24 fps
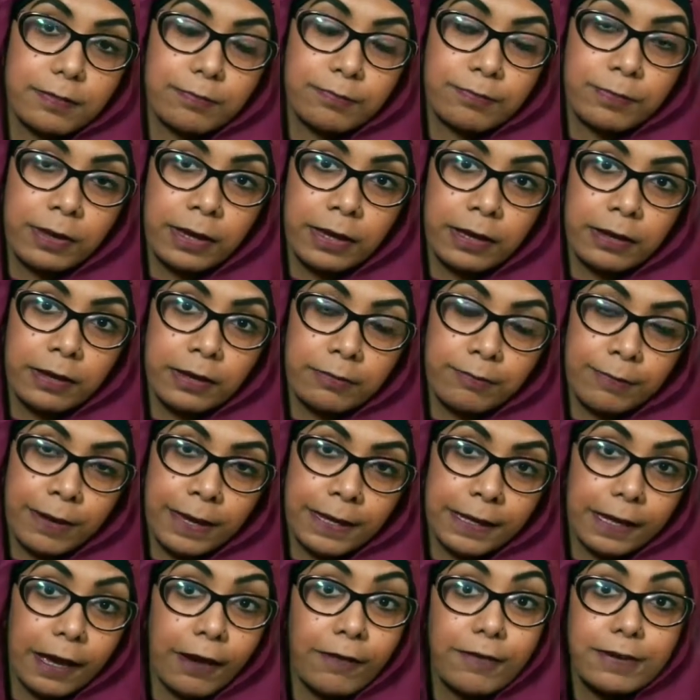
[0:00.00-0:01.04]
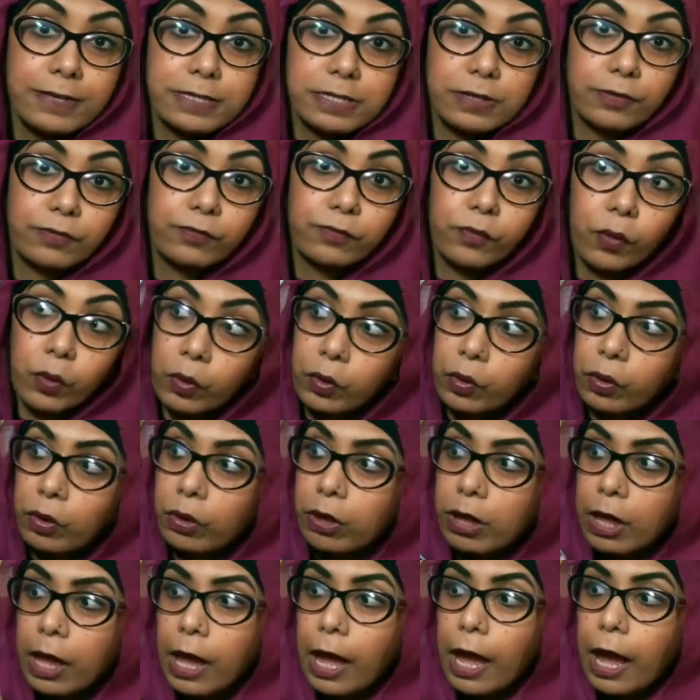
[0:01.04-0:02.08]
main character Paul,
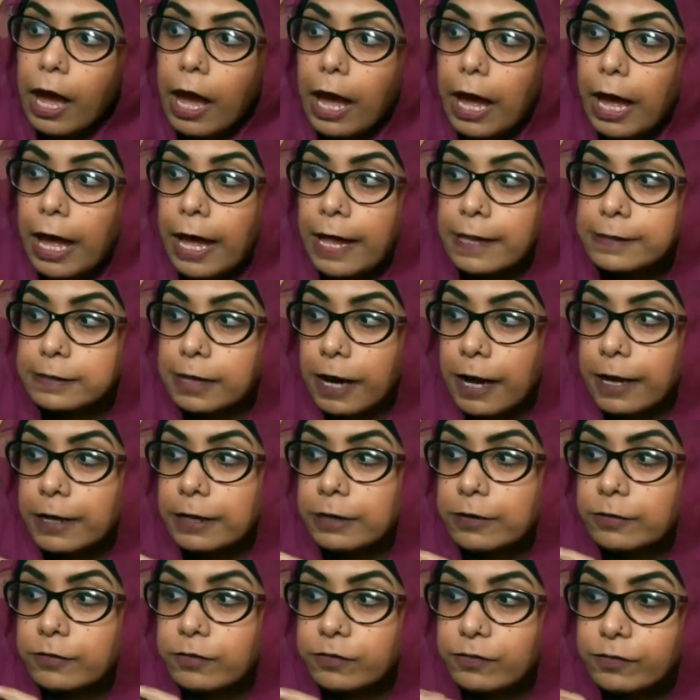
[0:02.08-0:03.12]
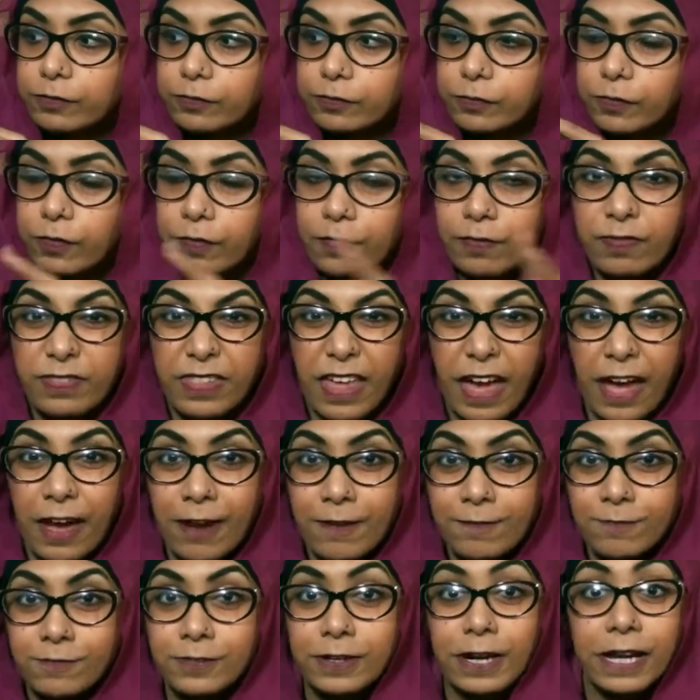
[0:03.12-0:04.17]
and kind of
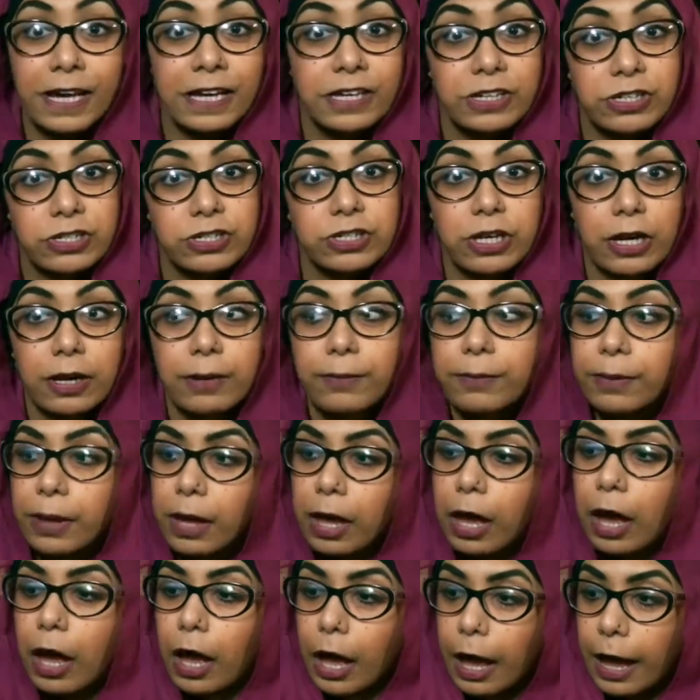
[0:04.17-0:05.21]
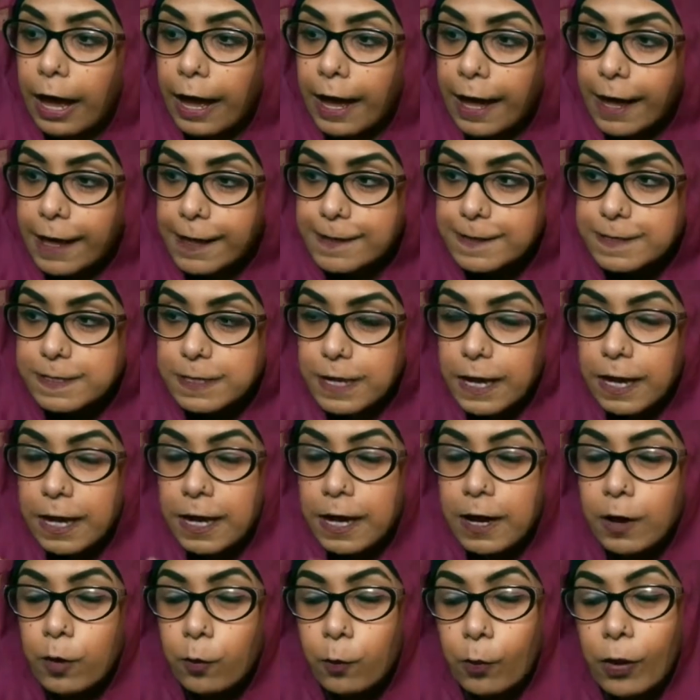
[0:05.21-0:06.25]
their relationship, as
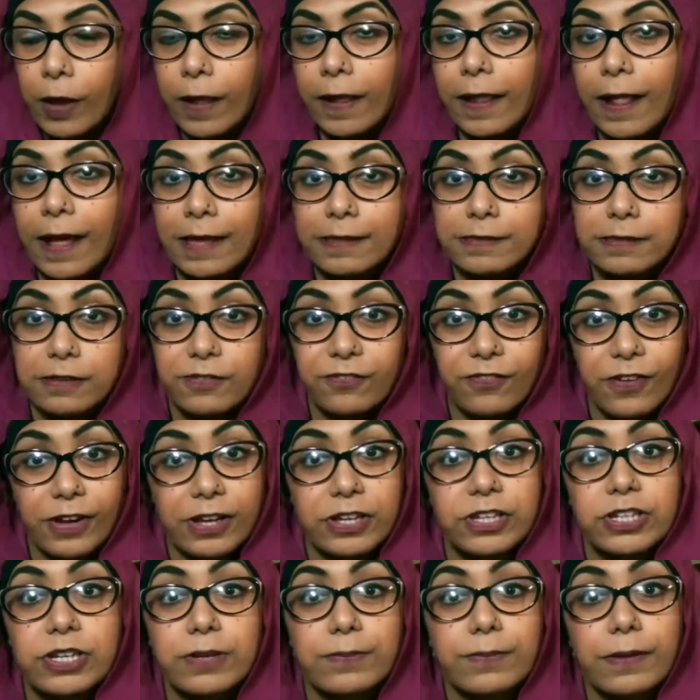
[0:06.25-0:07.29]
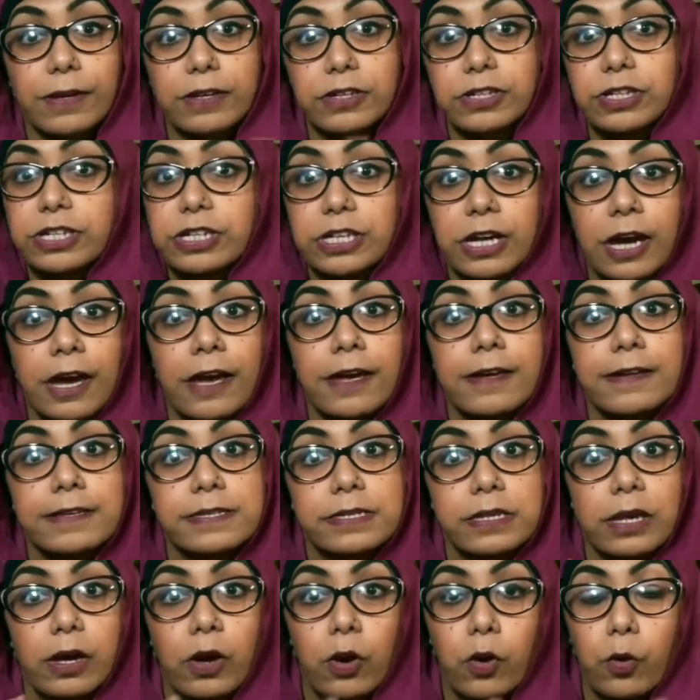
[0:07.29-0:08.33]
well as the friendship that she
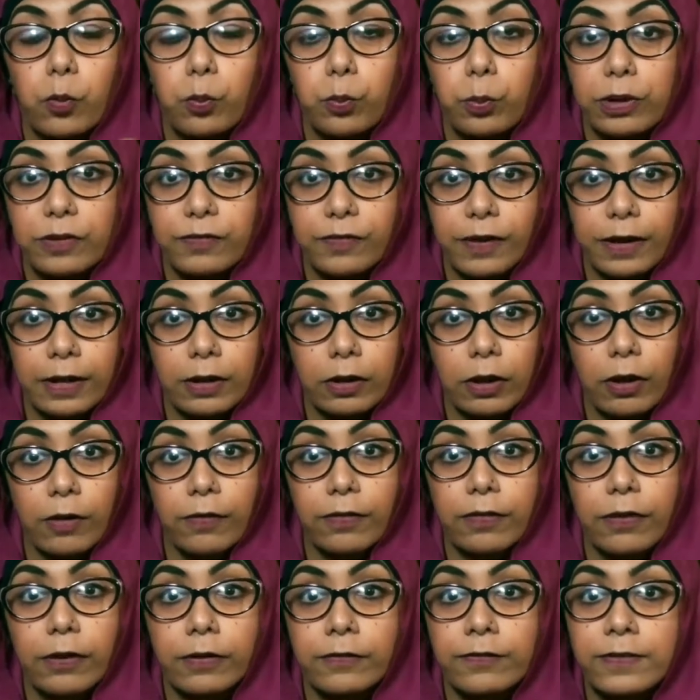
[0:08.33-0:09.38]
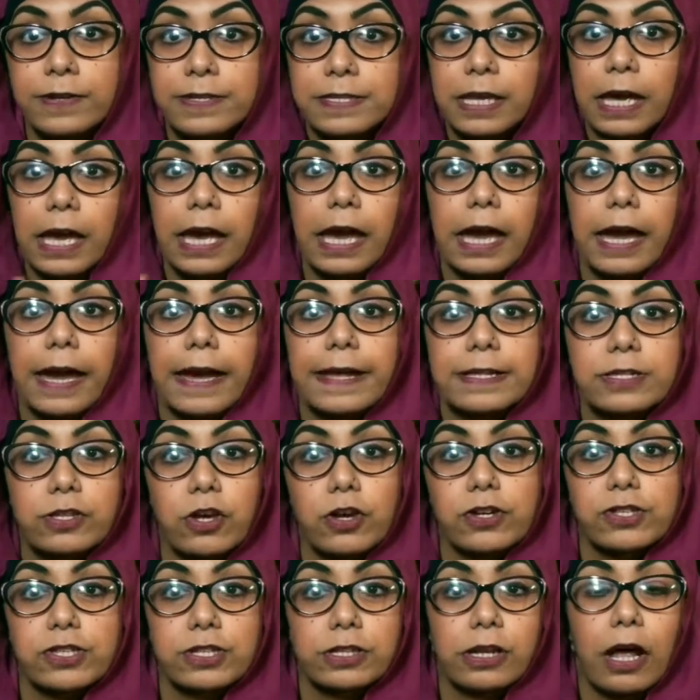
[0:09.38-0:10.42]
shares with a lot of the others. It
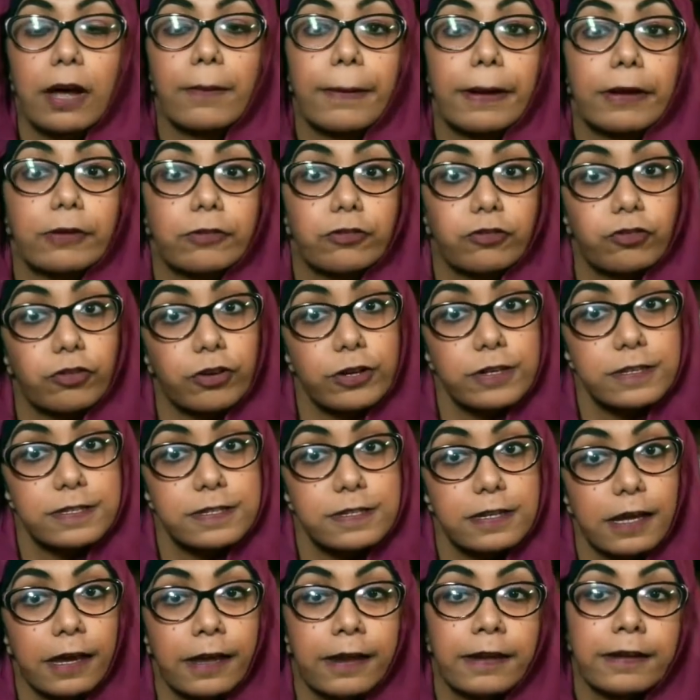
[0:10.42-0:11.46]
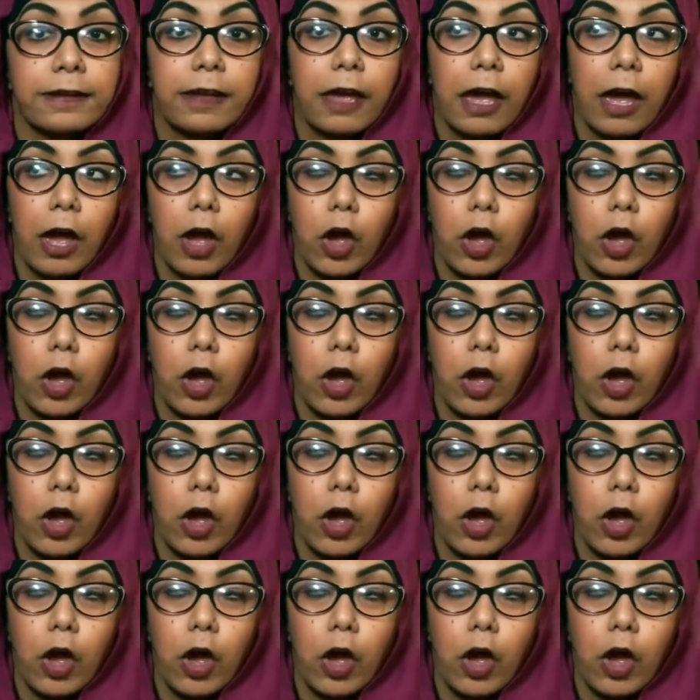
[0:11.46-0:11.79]
talks a lot about trust and